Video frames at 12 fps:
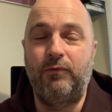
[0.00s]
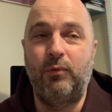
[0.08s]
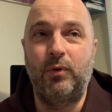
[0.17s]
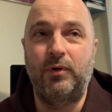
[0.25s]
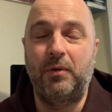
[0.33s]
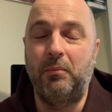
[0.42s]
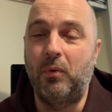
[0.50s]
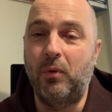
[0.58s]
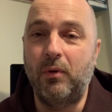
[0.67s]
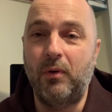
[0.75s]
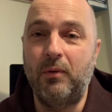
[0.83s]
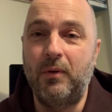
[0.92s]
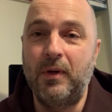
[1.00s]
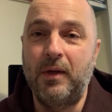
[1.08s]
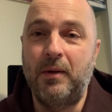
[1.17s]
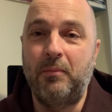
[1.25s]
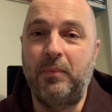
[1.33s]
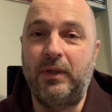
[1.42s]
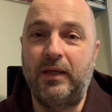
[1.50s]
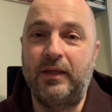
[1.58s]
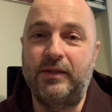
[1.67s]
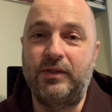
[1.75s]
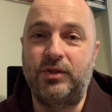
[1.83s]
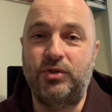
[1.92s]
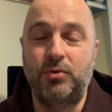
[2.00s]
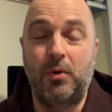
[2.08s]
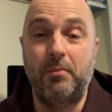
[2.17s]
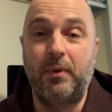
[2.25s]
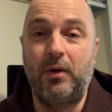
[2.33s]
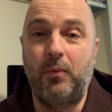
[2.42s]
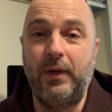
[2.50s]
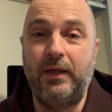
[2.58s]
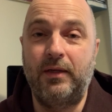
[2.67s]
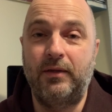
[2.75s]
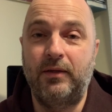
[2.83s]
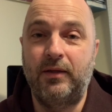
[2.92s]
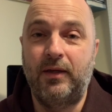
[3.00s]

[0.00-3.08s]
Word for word: for tomorrow, because it's a short mail week.